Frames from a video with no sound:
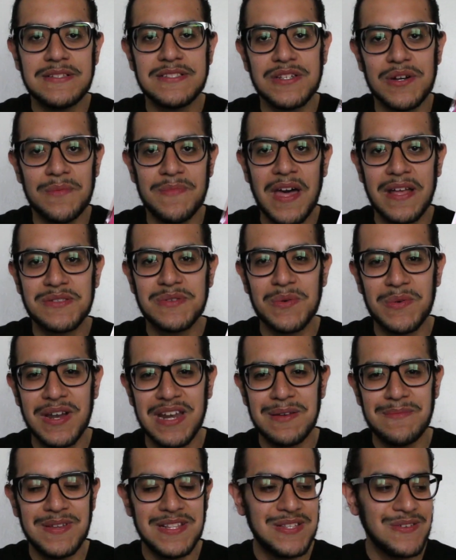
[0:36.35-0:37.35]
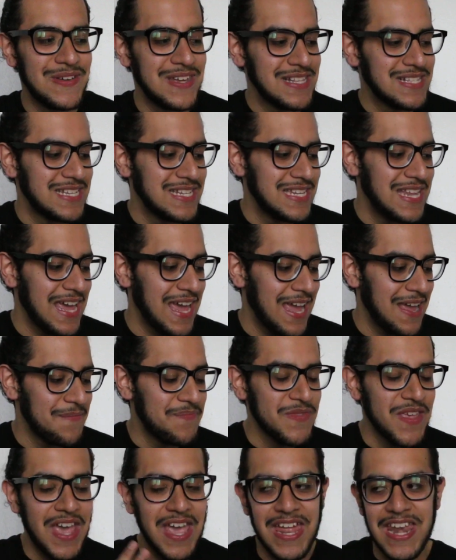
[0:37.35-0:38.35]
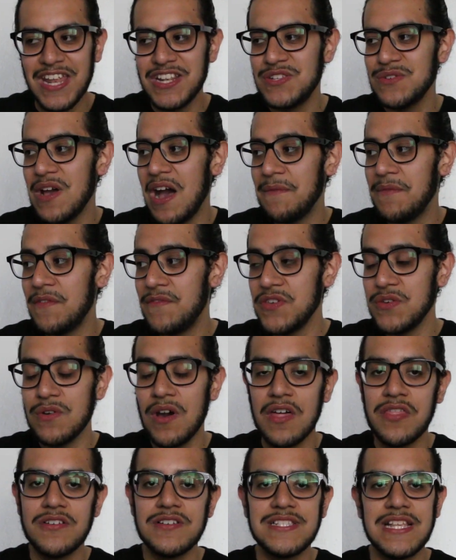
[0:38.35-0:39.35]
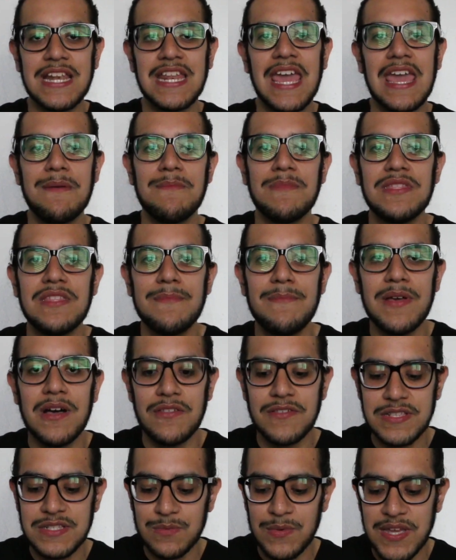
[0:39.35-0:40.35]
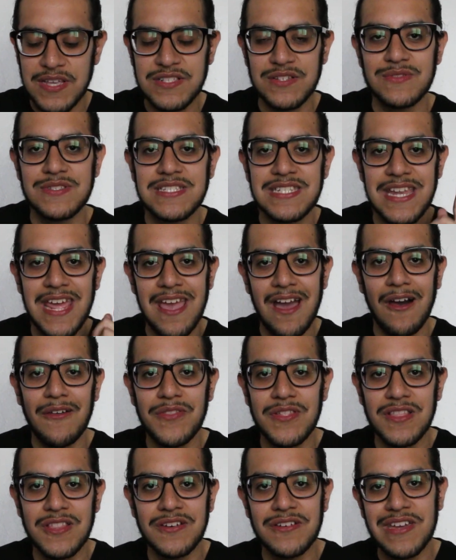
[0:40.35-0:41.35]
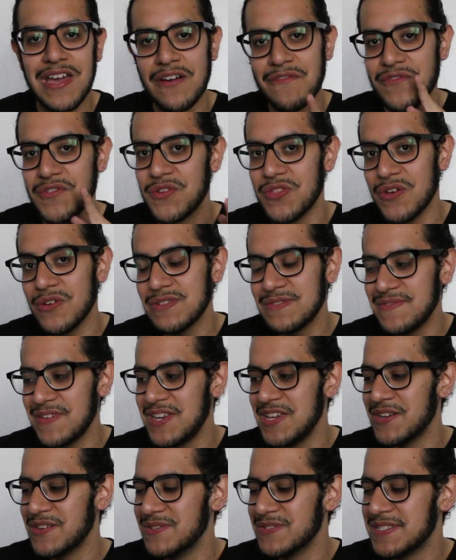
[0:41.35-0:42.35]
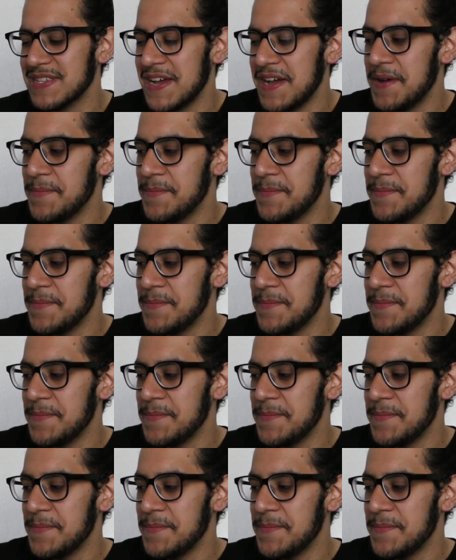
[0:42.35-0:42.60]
So that's what we're going to be doing today. And I do have a few others that came in the mail this week, so stay on the lookout for those videos.